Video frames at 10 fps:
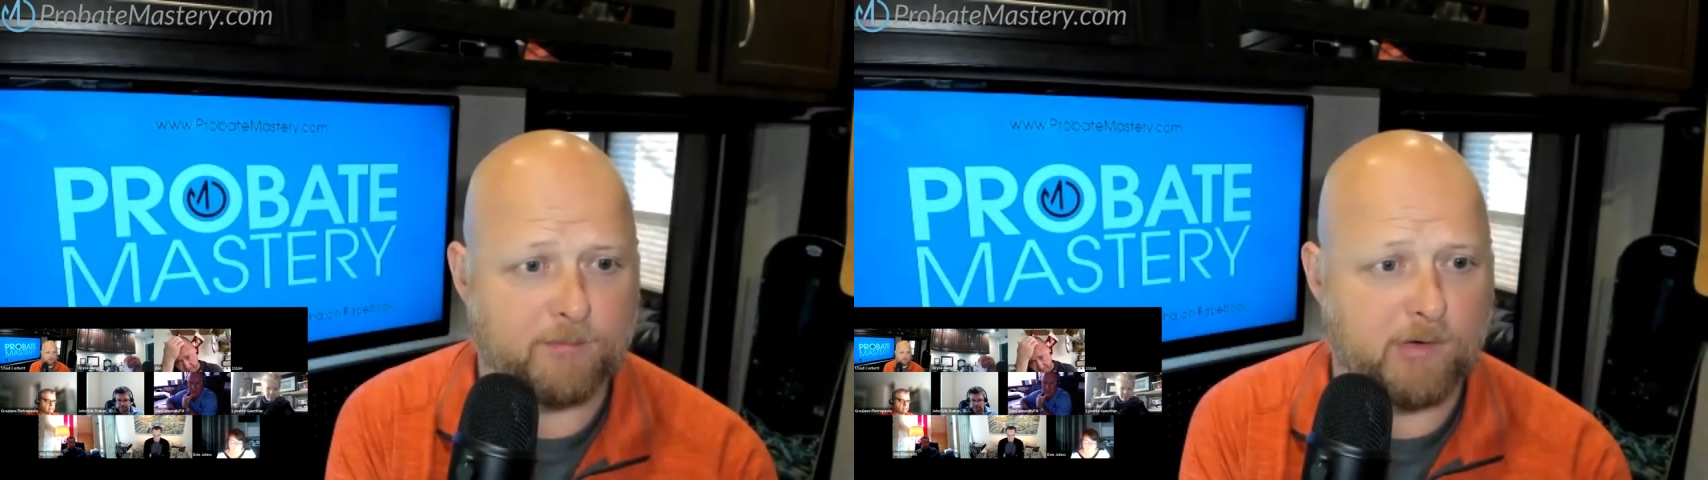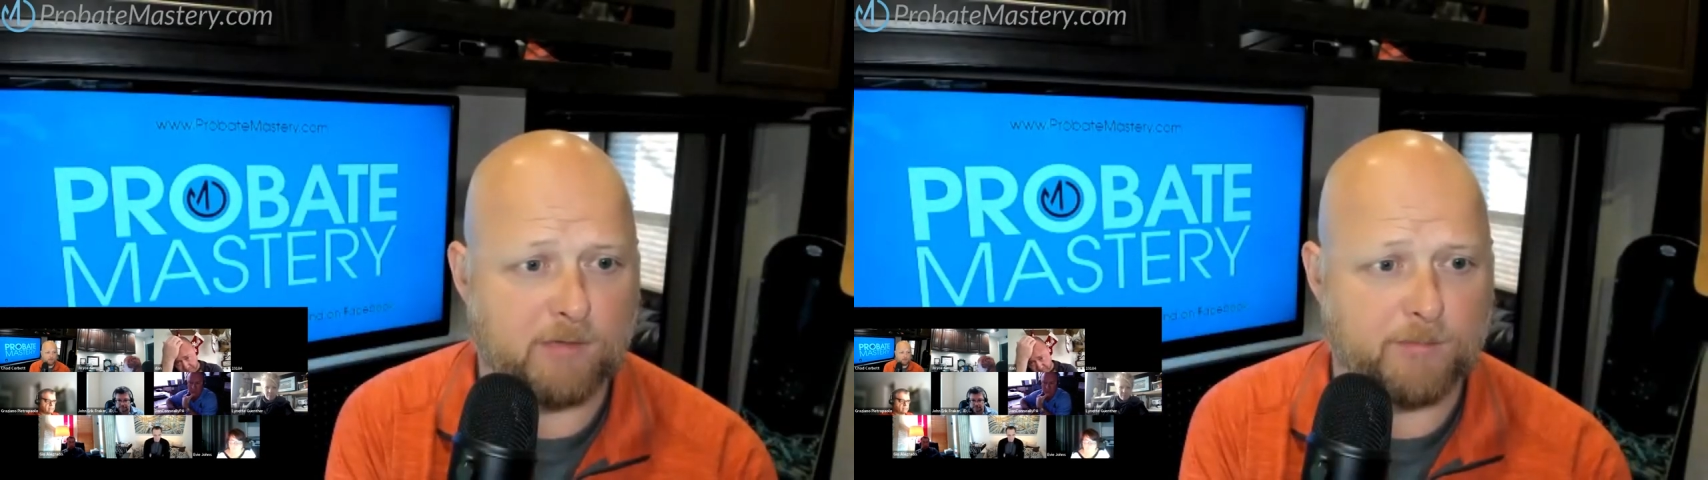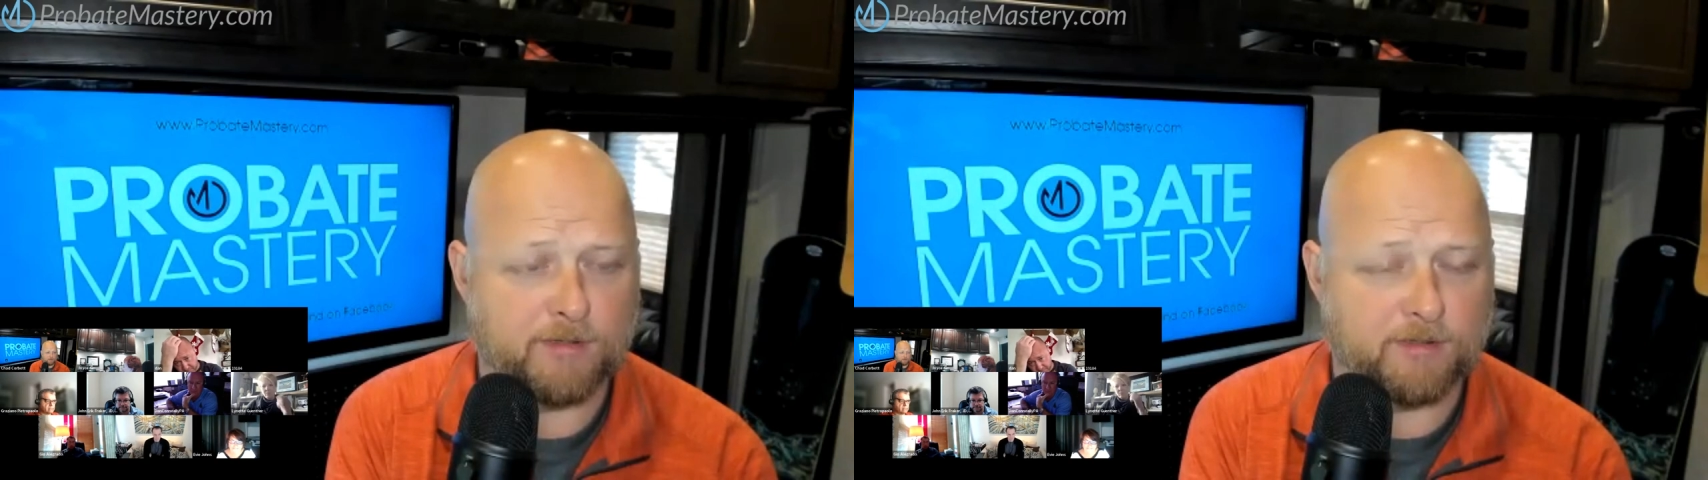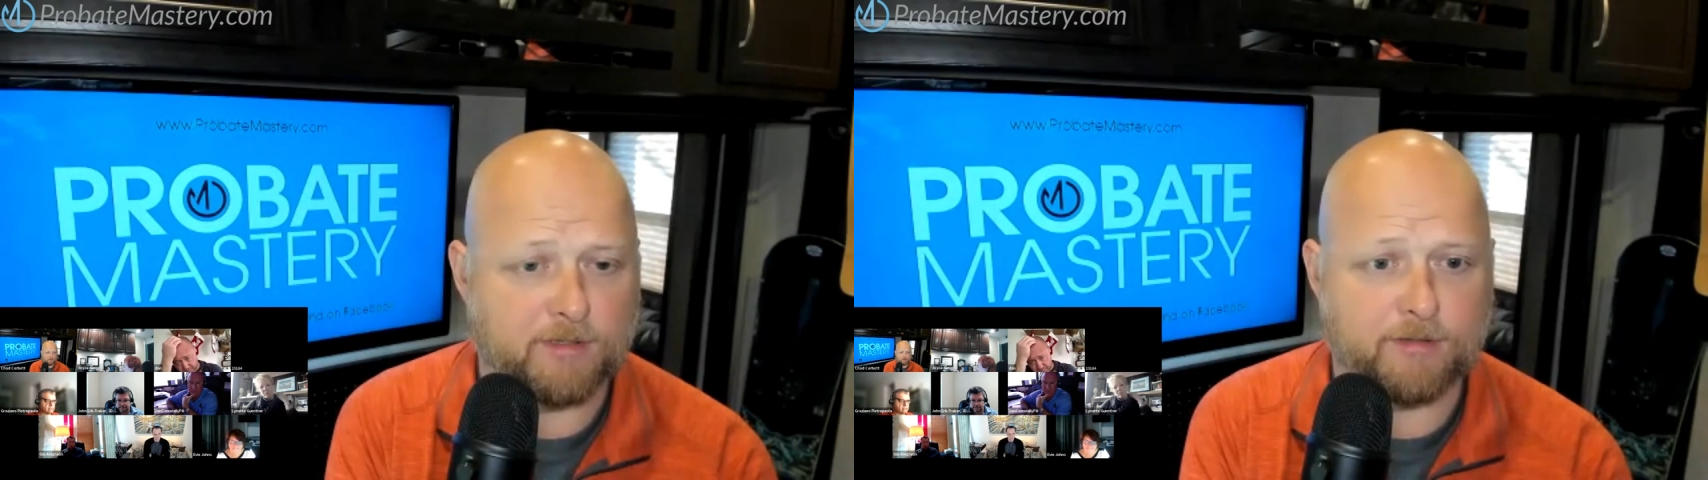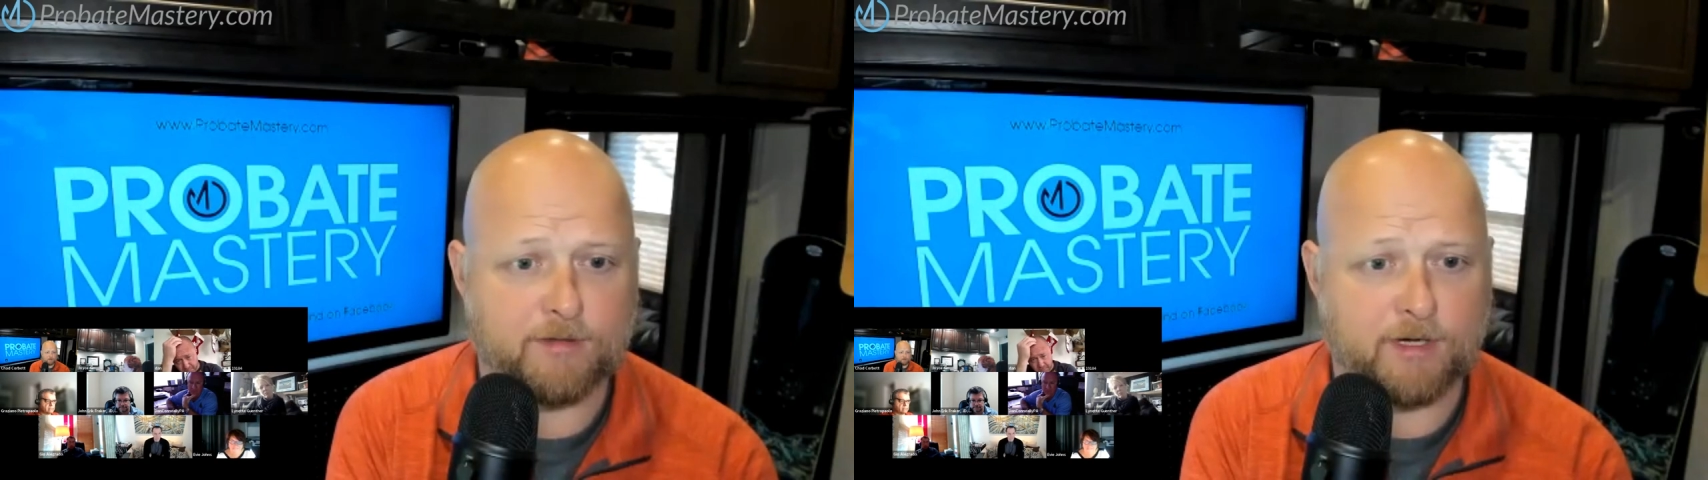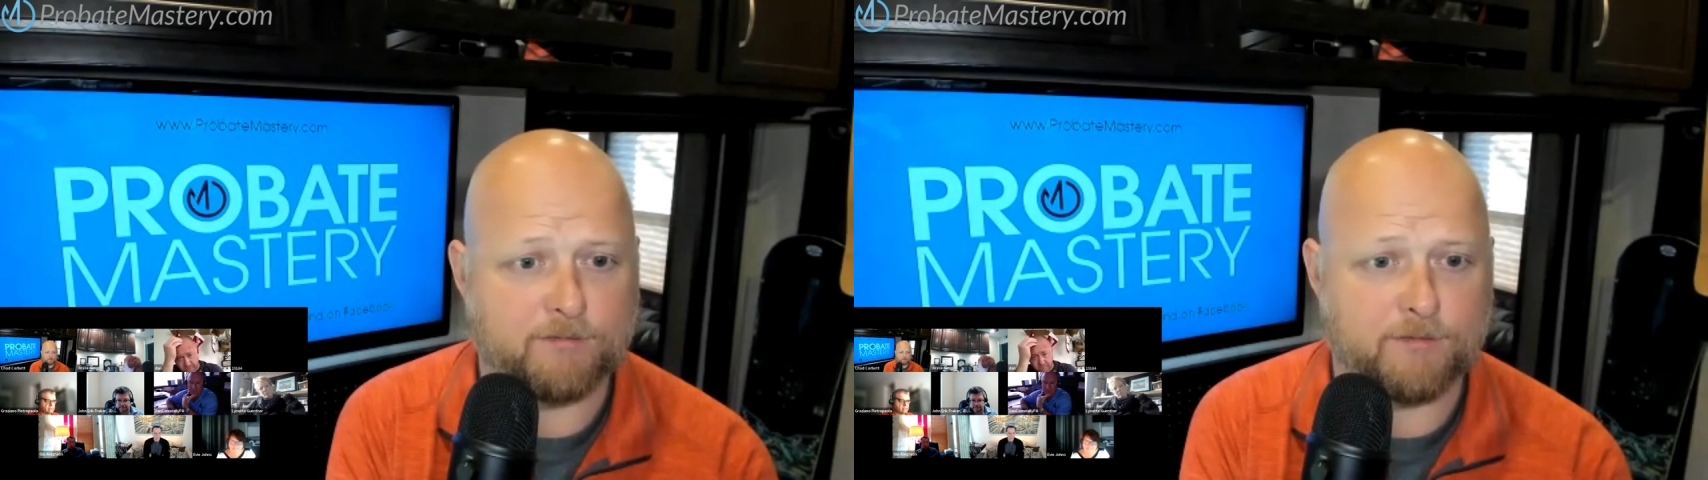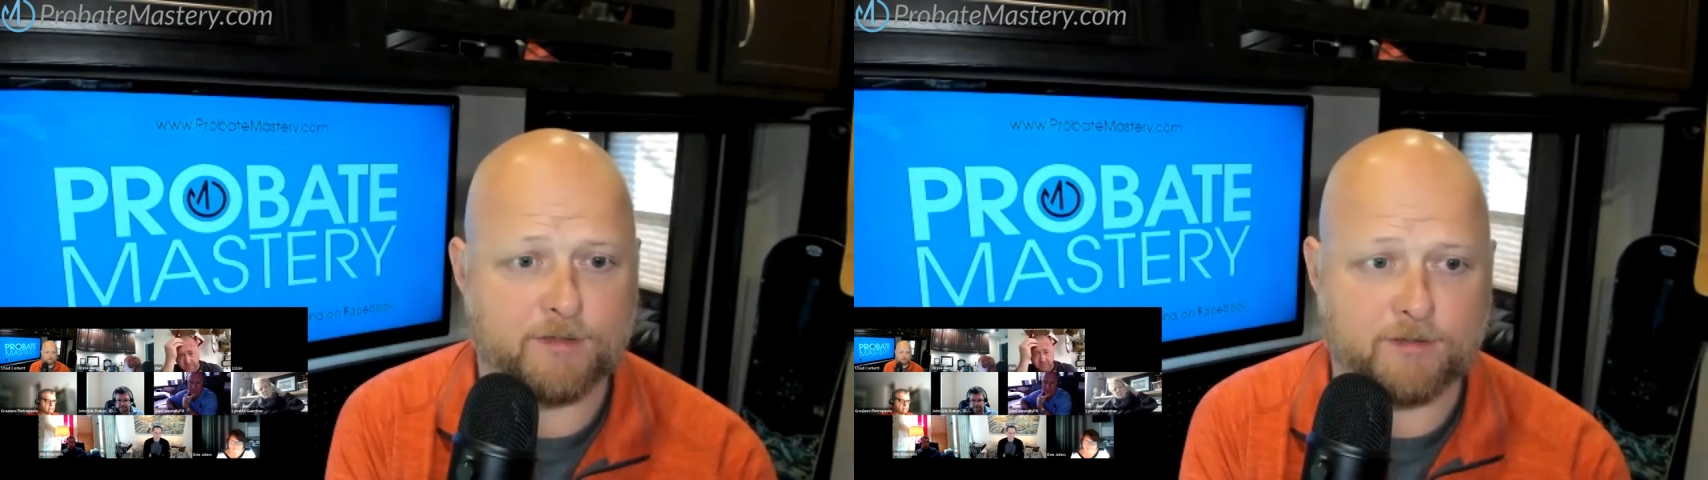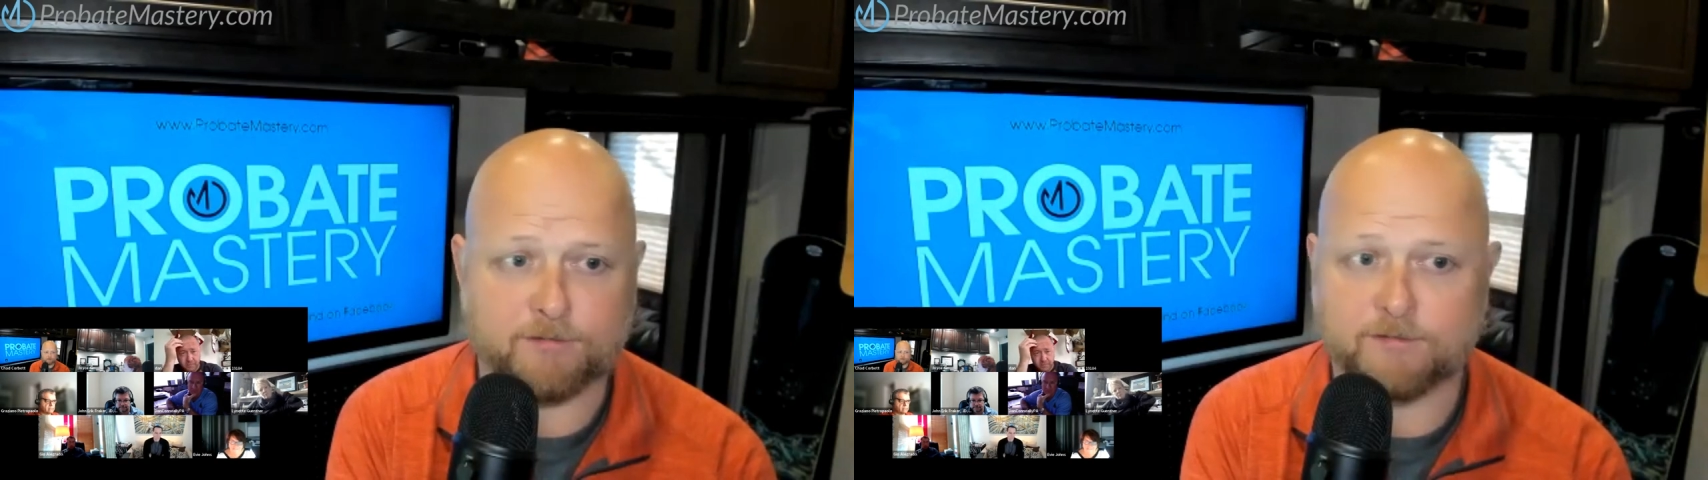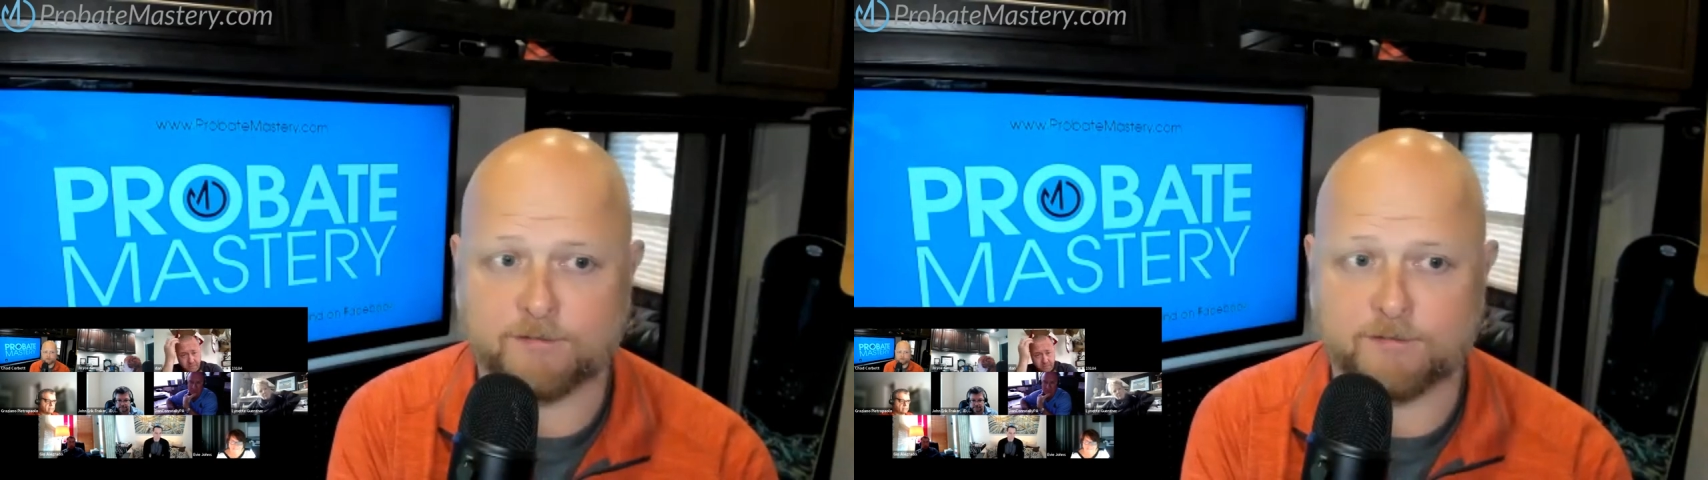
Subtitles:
department is going to transfer you